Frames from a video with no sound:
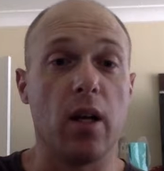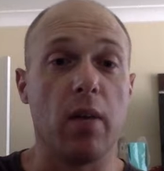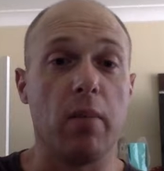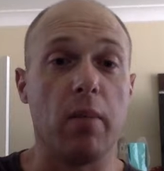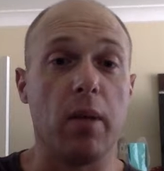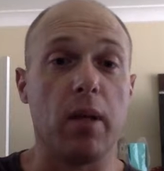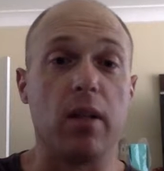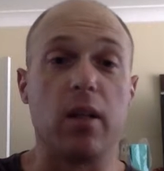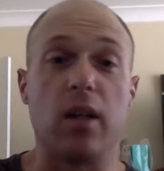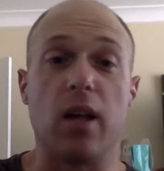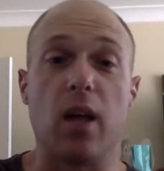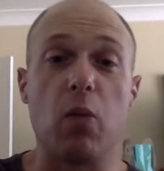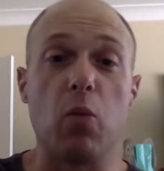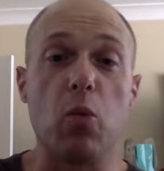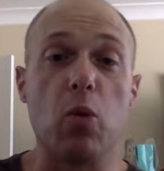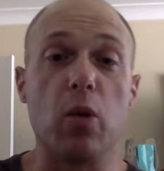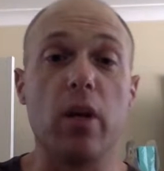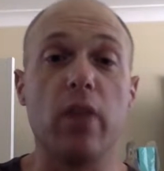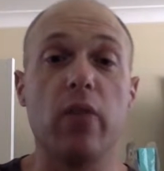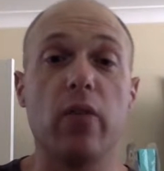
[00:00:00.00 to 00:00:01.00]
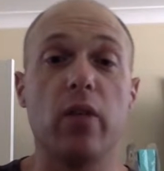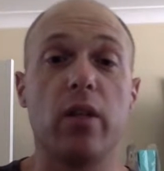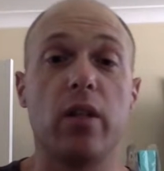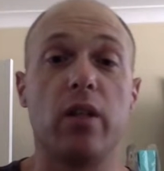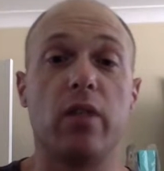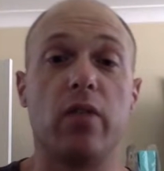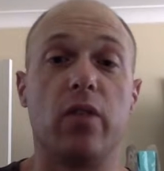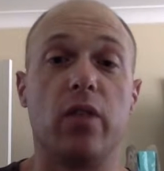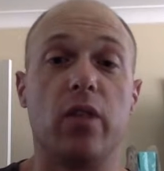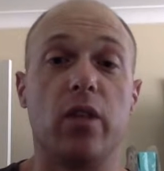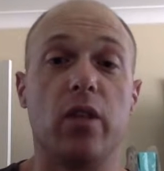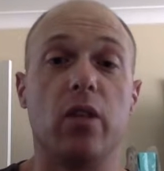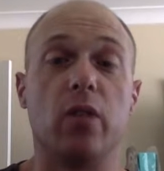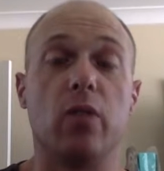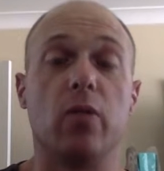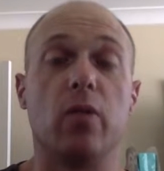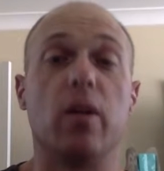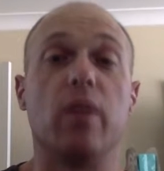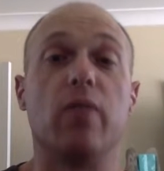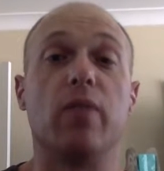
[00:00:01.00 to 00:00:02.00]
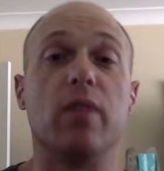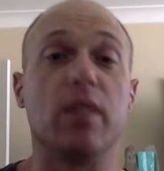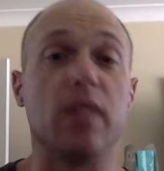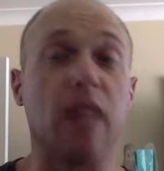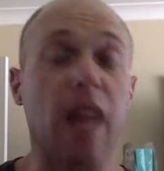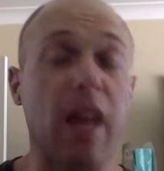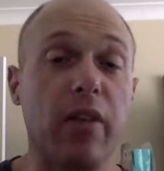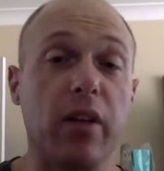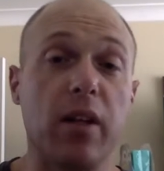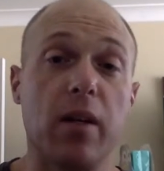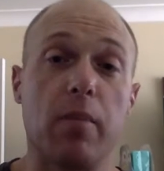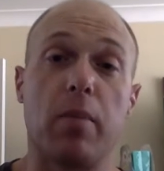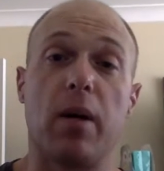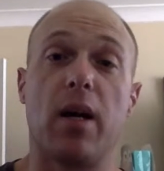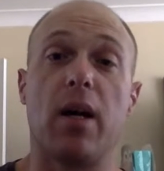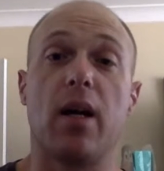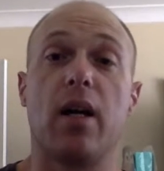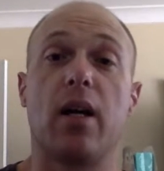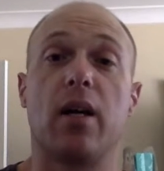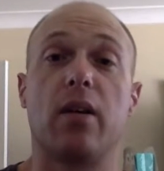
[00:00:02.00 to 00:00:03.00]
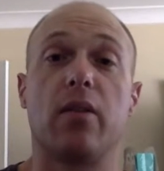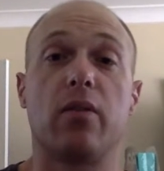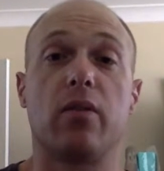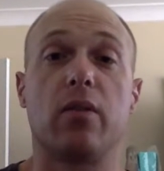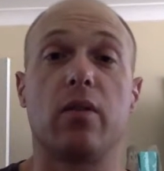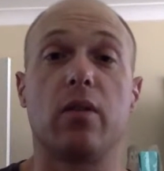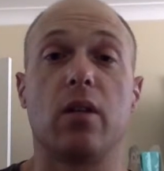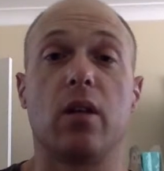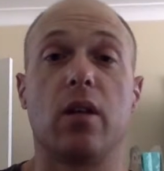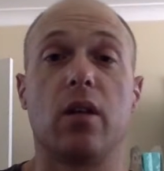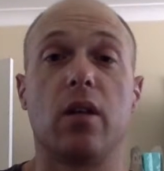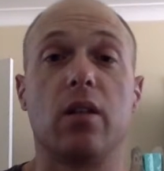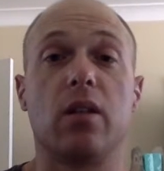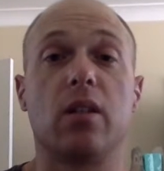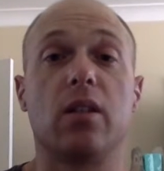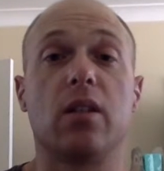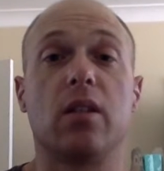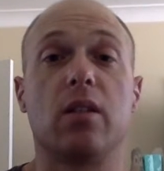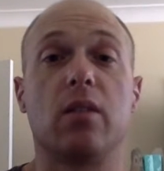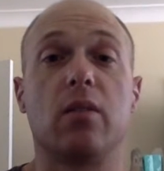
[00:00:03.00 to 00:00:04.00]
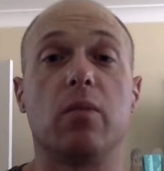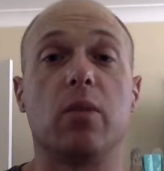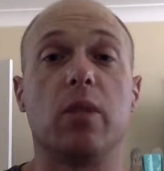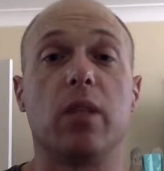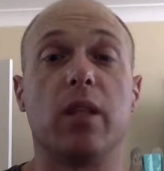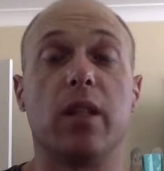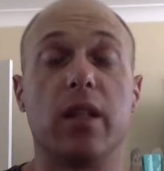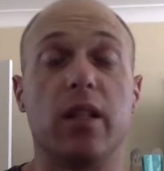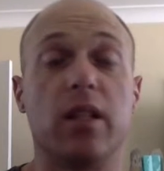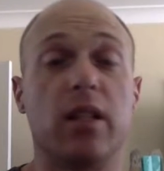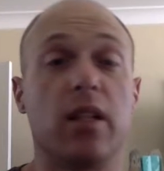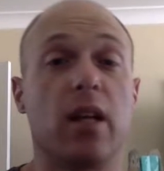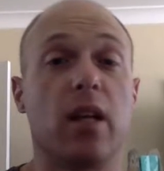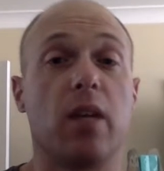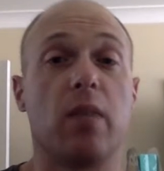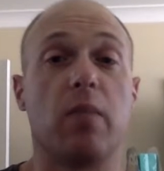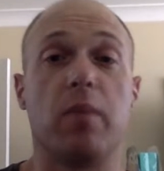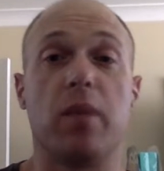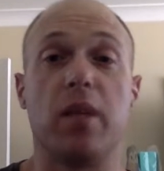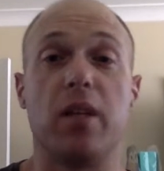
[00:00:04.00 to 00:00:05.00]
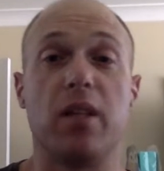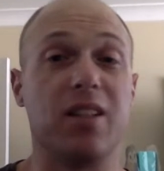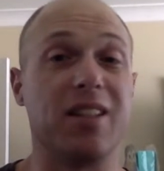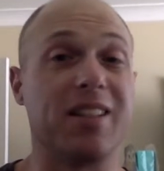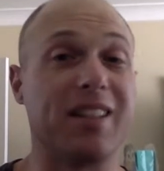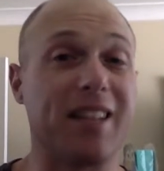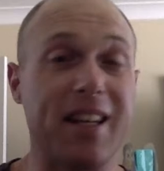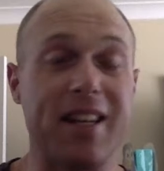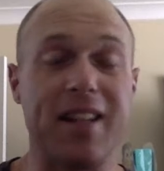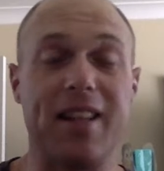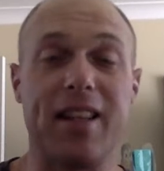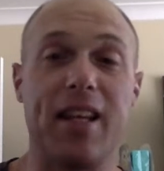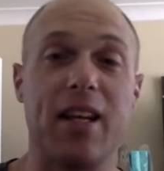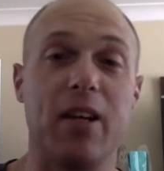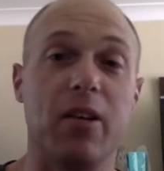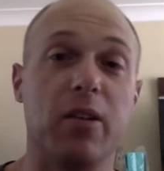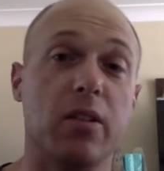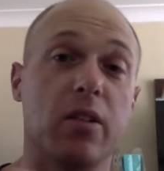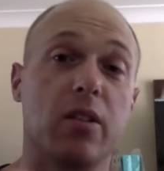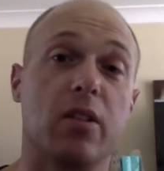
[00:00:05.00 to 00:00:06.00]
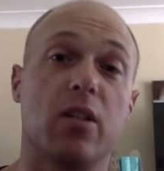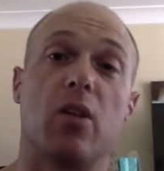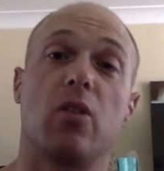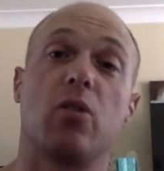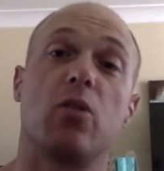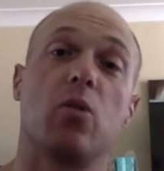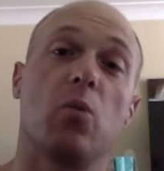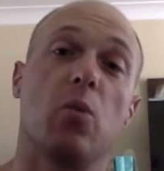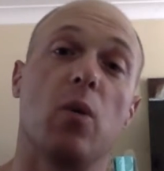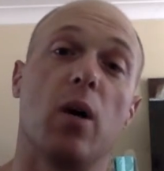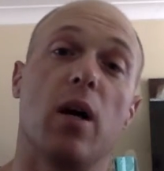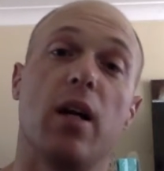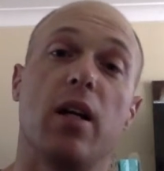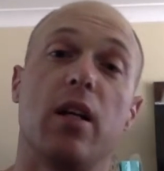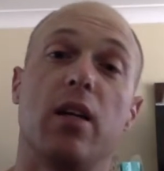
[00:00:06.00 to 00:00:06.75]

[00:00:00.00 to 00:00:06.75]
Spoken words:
But, whatever it is for you, if it's having a bath, just when the kids go to bed, just get in there and soak away.